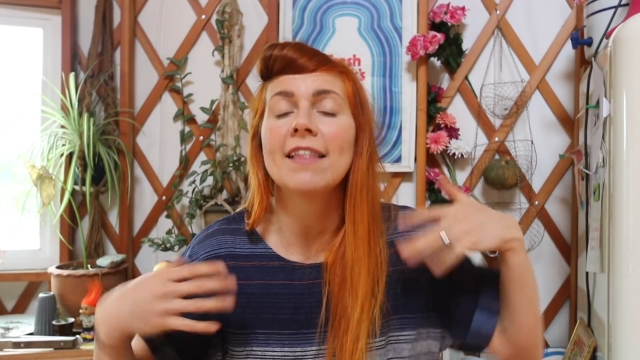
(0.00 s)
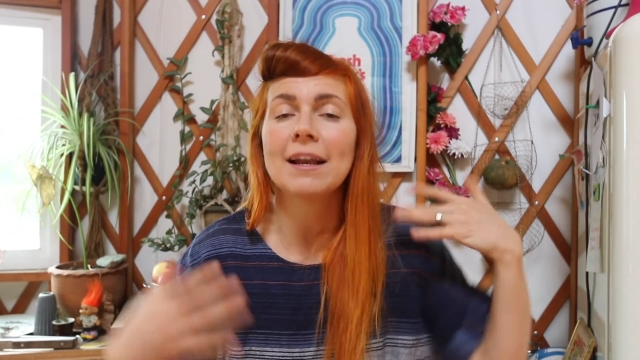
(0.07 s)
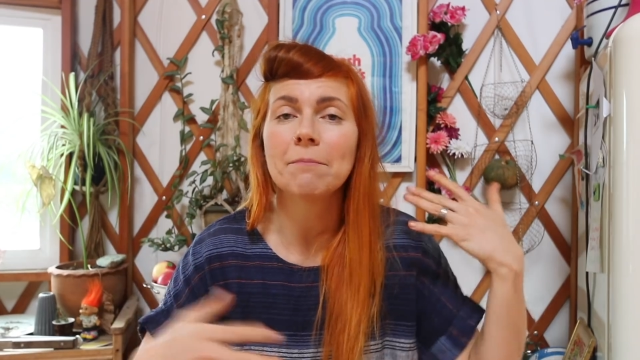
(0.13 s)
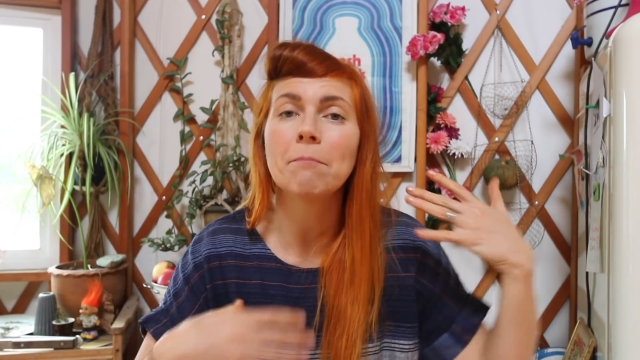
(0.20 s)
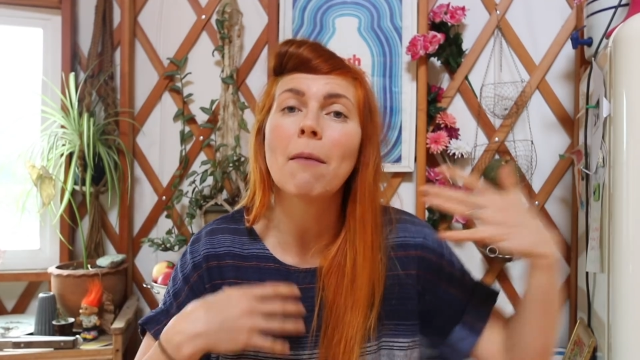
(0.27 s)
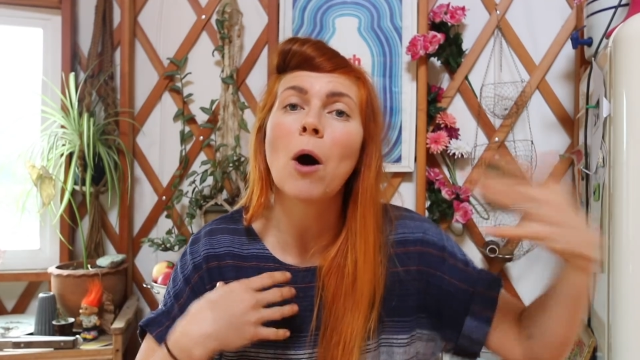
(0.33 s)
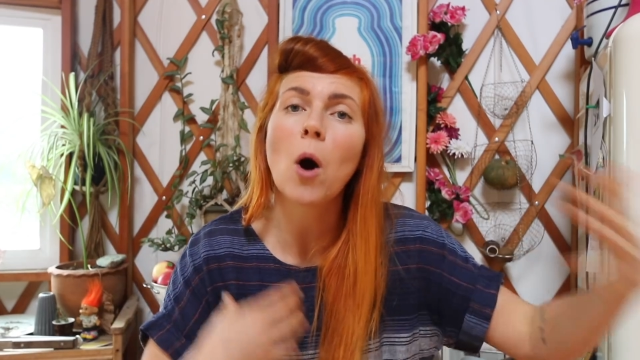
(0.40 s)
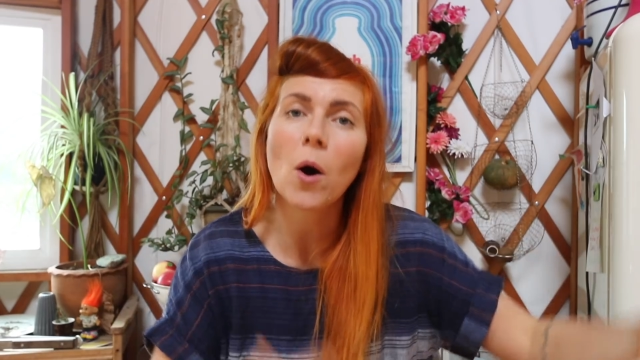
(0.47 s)

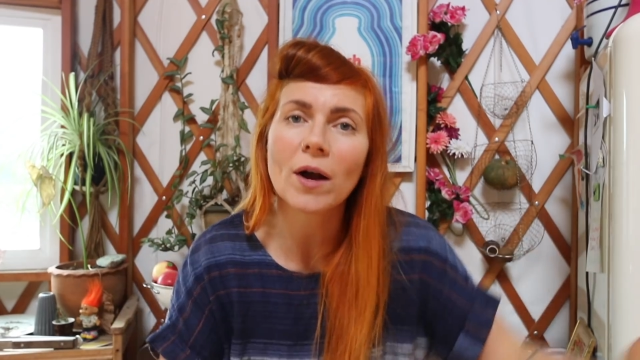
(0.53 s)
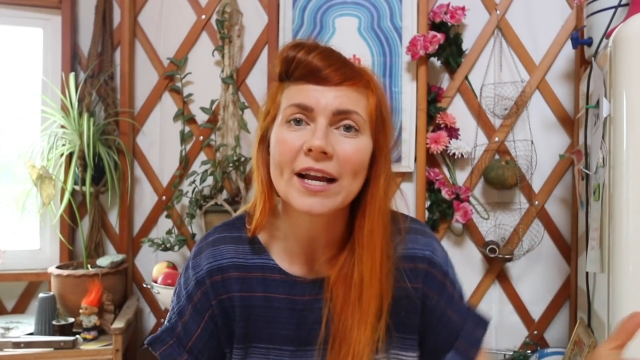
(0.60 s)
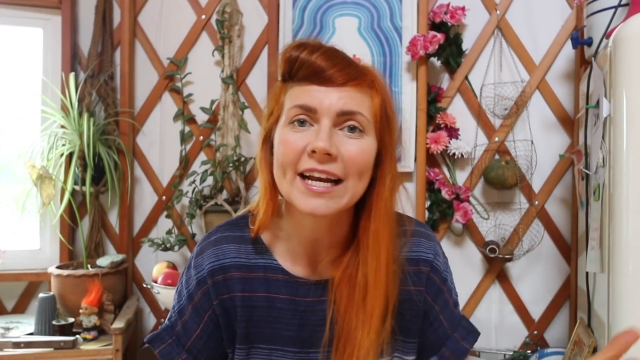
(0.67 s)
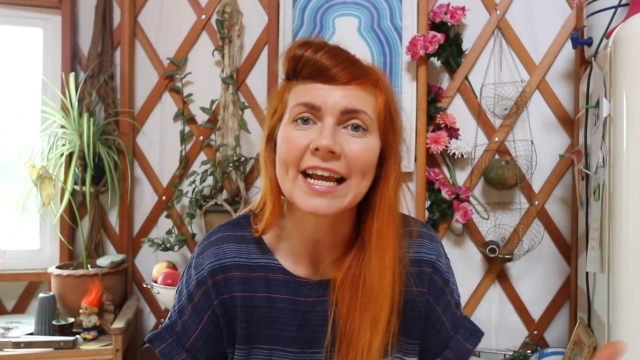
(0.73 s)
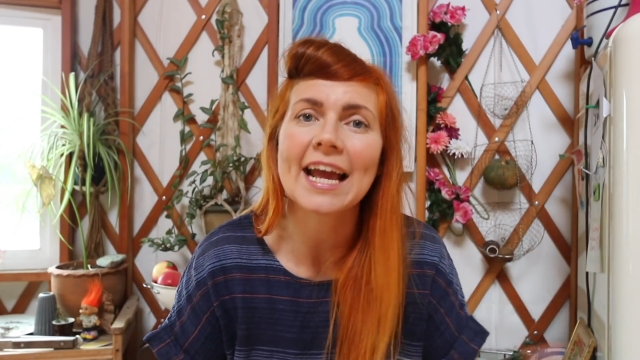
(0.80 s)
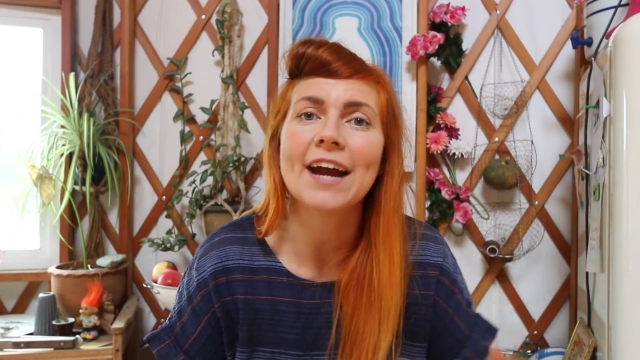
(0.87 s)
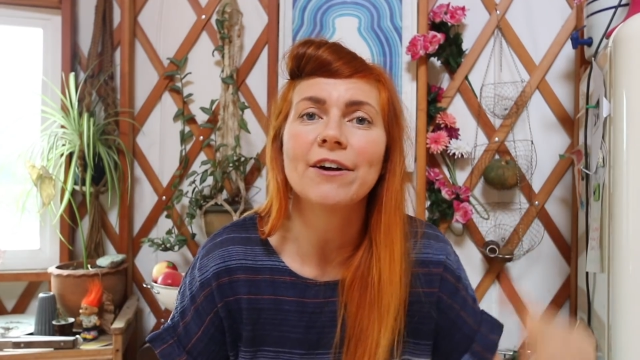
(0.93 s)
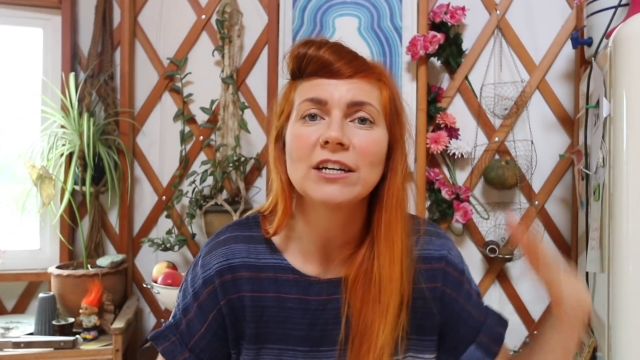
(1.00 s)
than
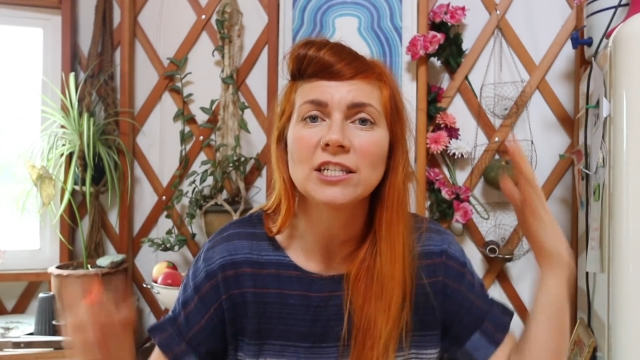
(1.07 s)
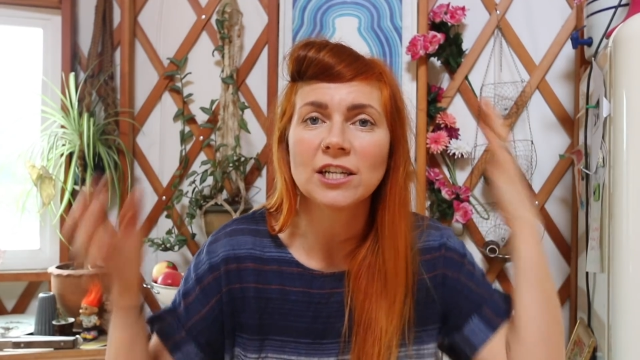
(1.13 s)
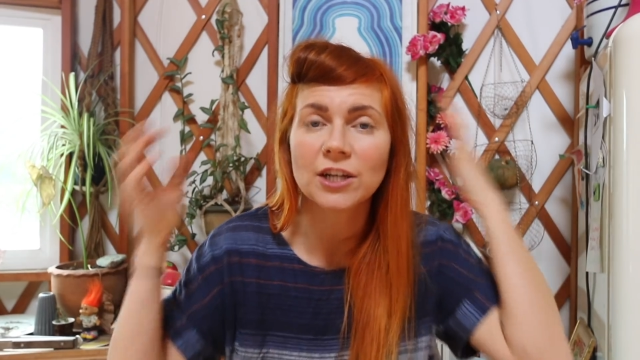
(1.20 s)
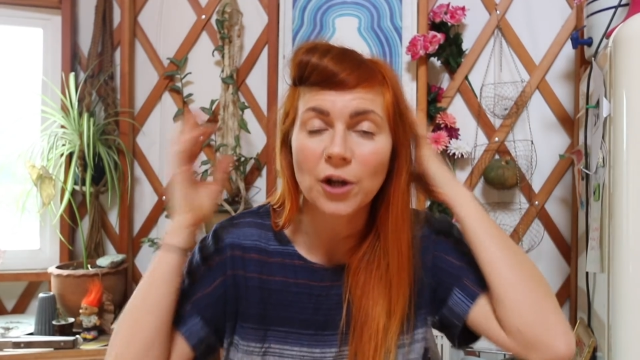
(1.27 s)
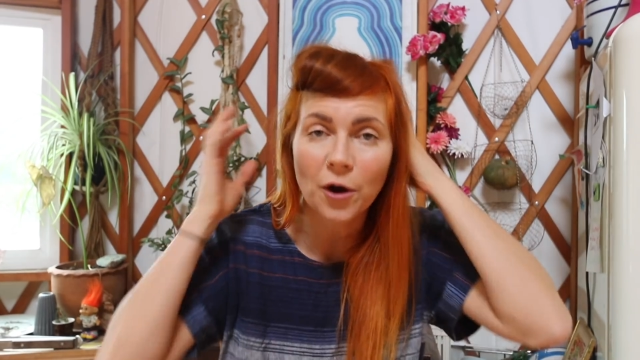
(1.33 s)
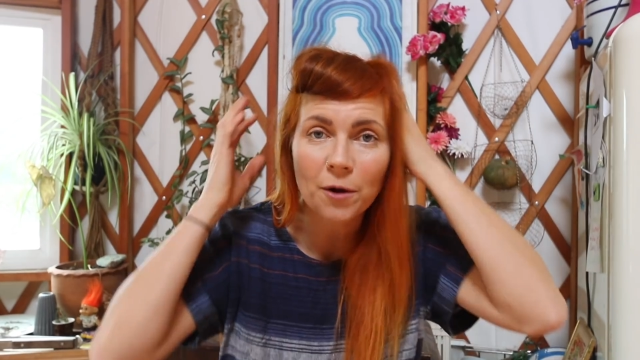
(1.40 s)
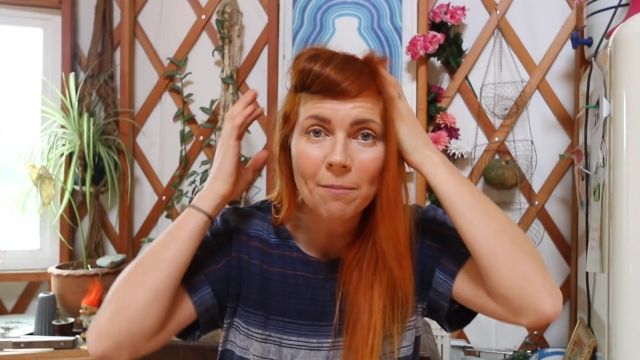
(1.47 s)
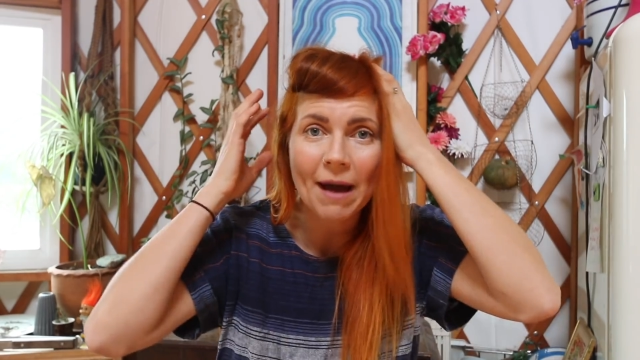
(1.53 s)
mahogany hair. I
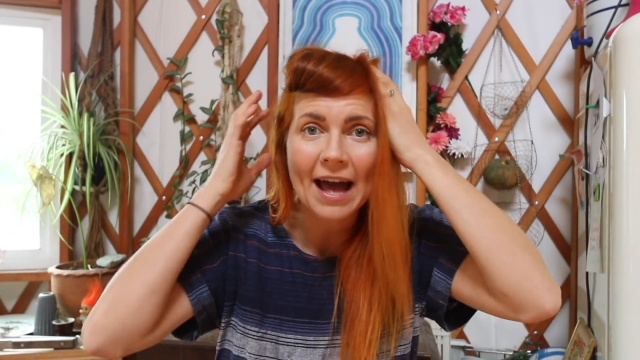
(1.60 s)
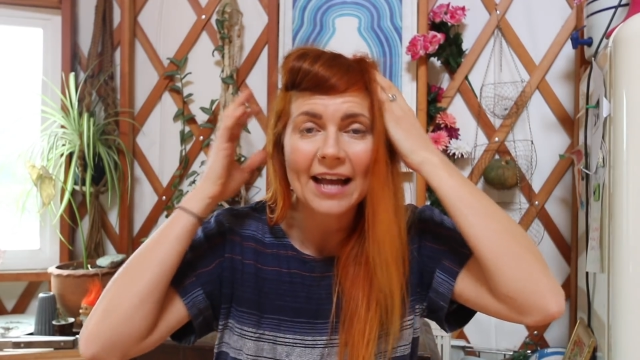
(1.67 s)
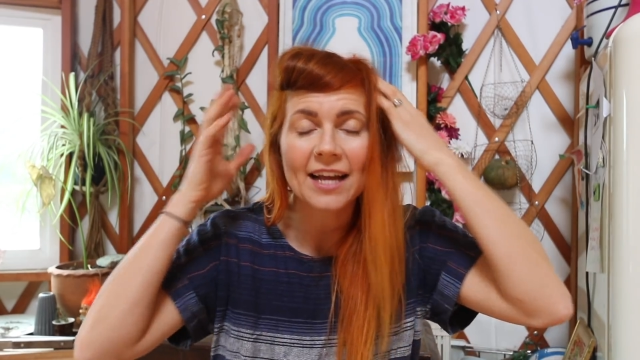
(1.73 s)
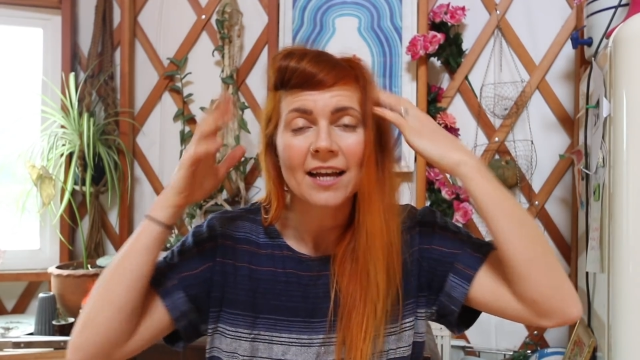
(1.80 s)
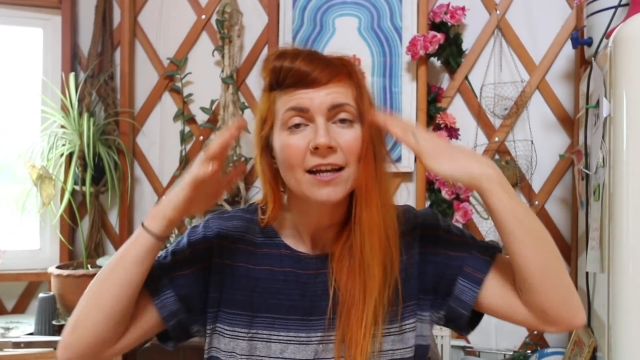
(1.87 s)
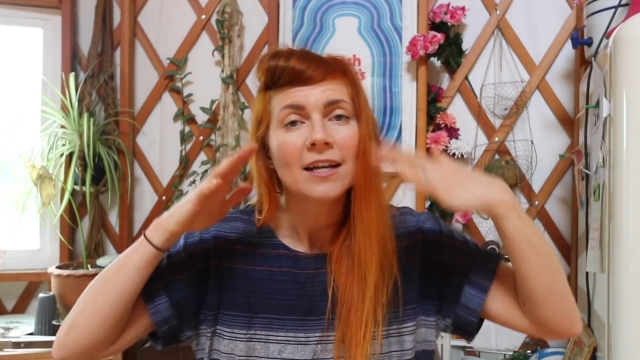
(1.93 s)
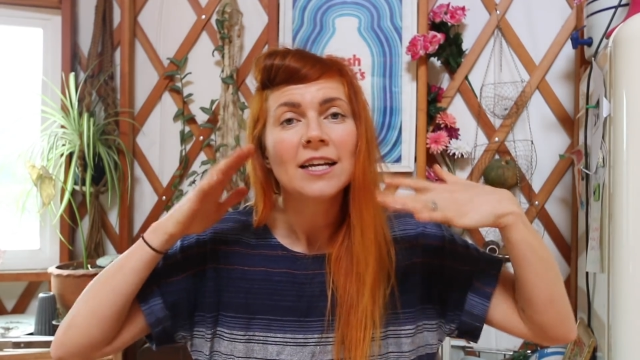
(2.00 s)
should go back